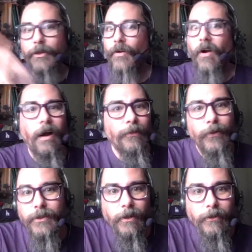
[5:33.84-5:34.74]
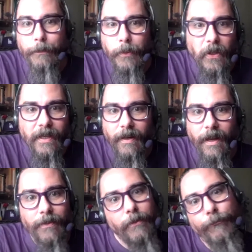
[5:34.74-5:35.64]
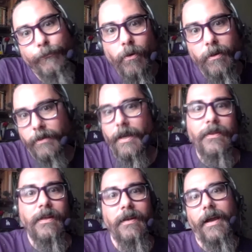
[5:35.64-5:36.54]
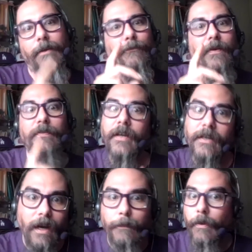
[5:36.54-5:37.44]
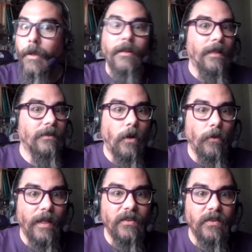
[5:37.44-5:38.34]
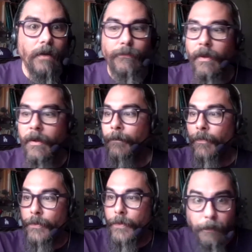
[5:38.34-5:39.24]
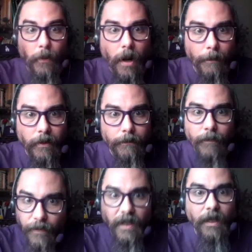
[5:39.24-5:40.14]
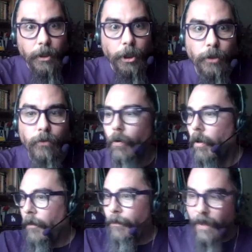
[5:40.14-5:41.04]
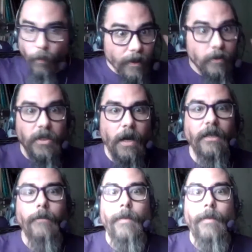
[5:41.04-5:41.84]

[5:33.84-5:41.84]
Your authors are the plate and the fork and the knife and the cup. That's all that stuff. The problem, the issue that we are talking